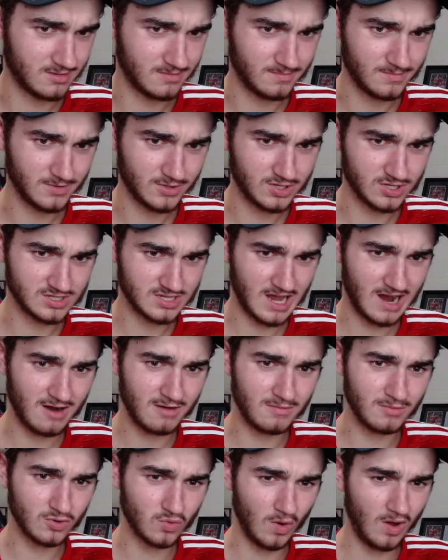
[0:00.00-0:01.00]
Because Harry
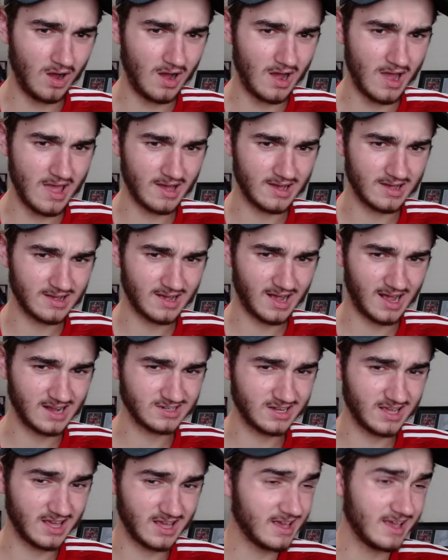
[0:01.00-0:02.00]
Maguire,
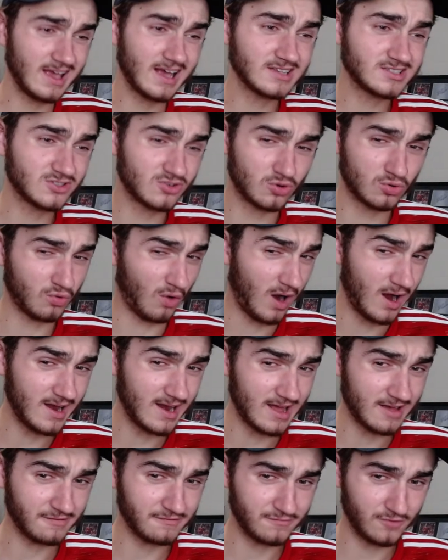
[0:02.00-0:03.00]
he has an alright
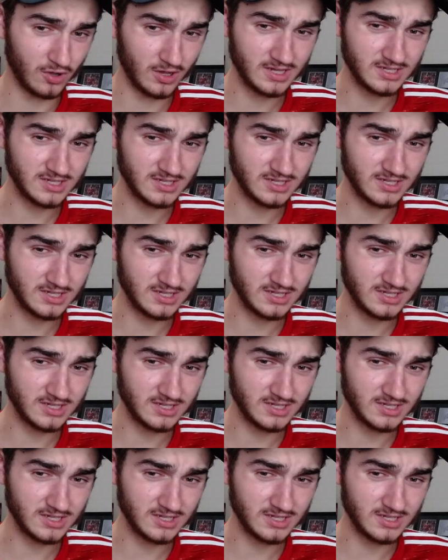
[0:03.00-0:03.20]
left foot.